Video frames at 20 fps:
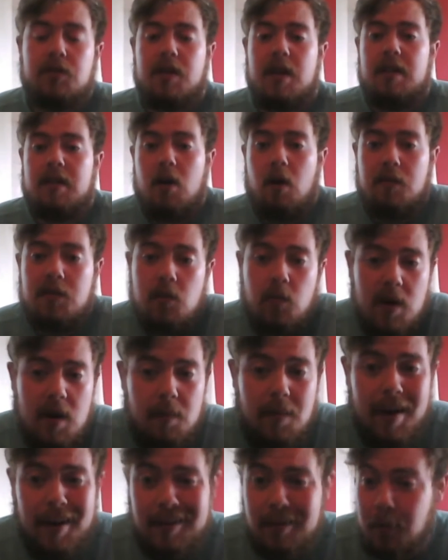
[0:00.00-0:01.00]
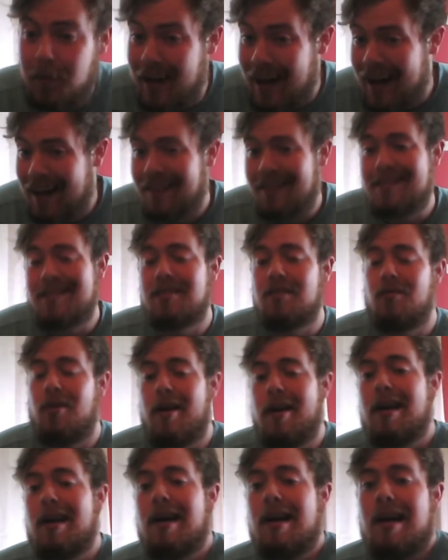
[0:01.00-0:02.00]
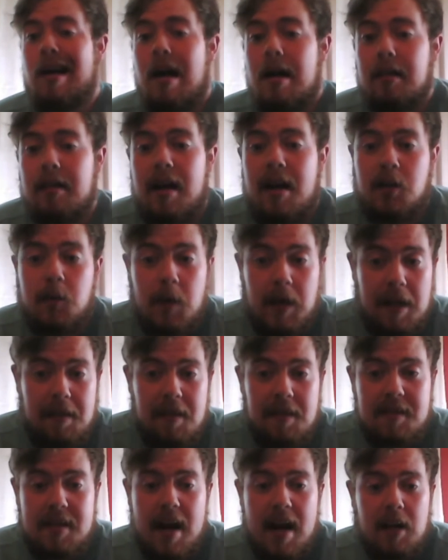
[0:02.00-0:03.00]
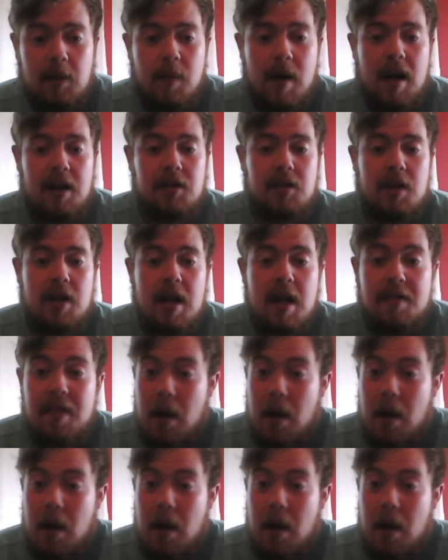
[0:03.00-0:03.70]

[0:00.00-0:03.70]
saying that obviously when he picked up Candice LeRae last week in the tag match,